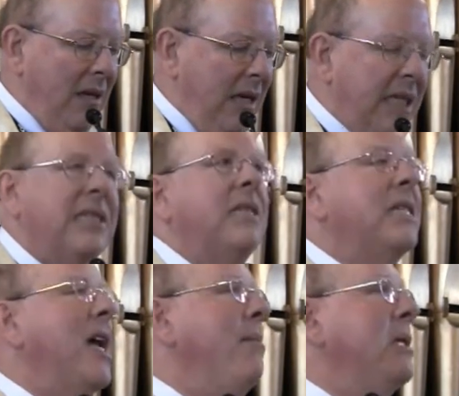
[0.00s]
It's the
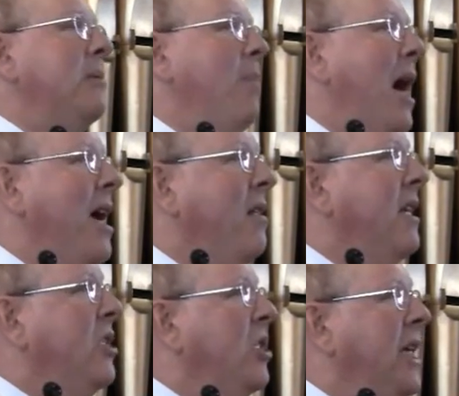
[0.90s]
same smile
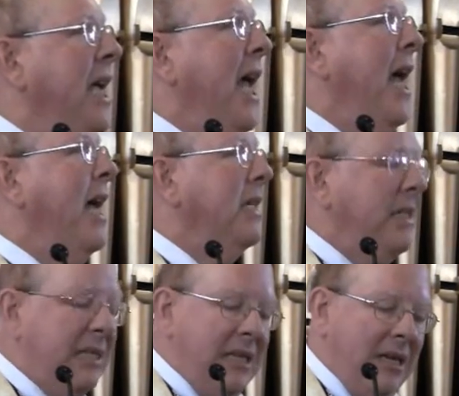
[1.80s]
that she
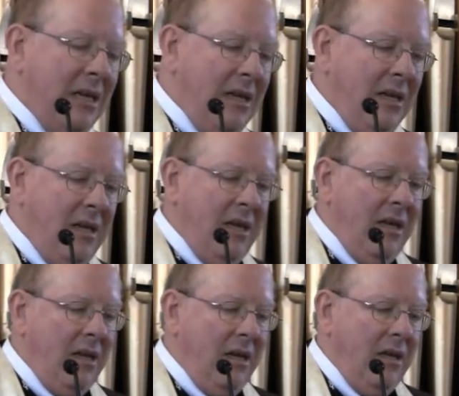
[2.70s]
has
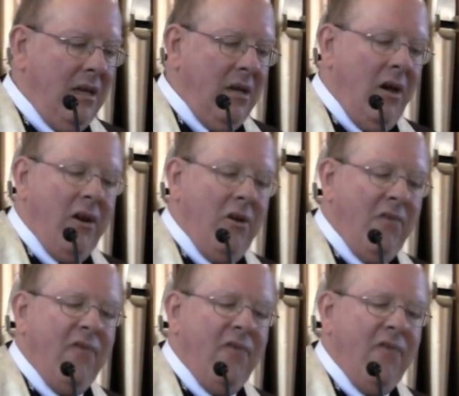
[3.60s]
on her